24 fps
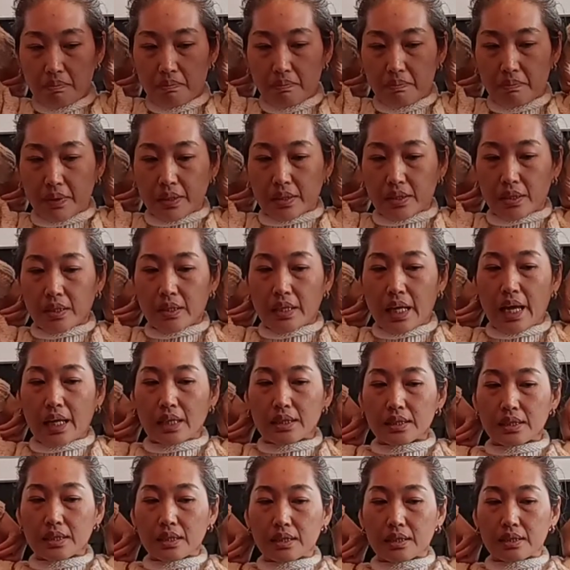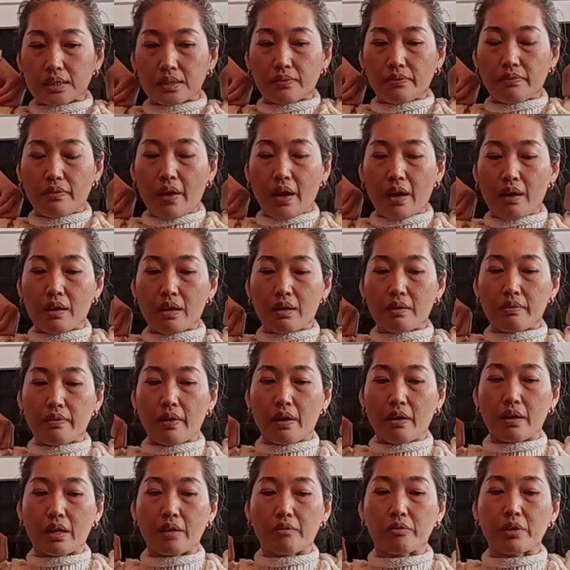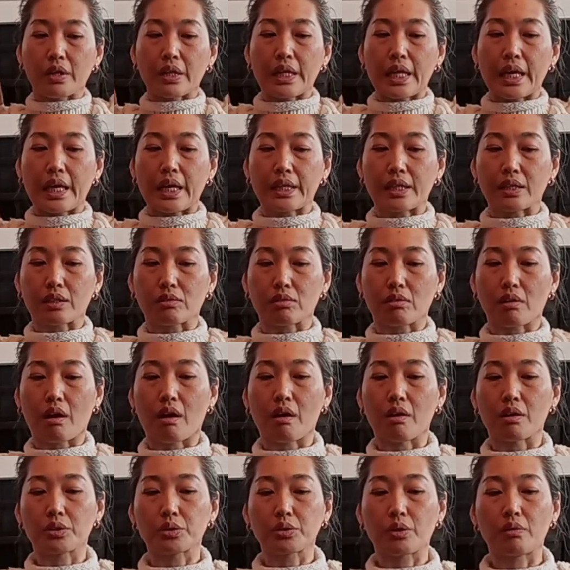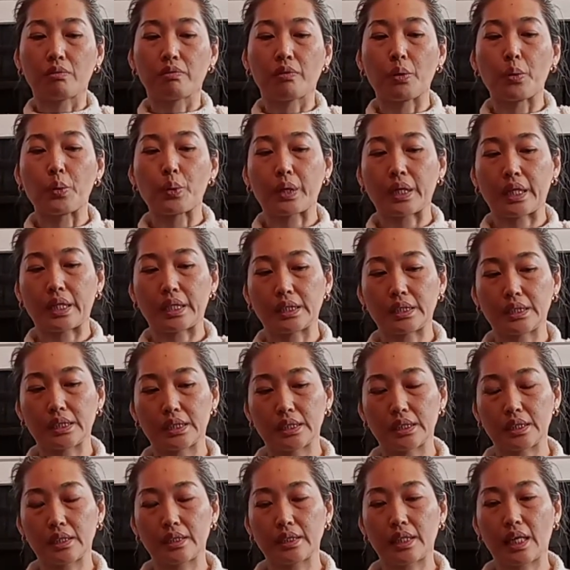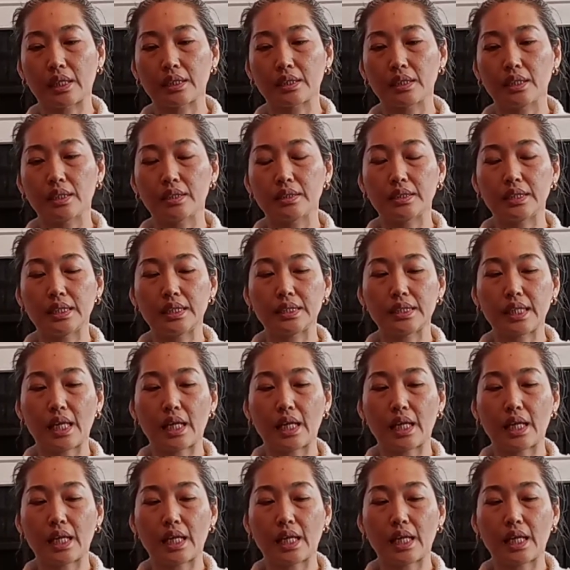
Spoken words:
But the next is very, very related to our 12 organs. That this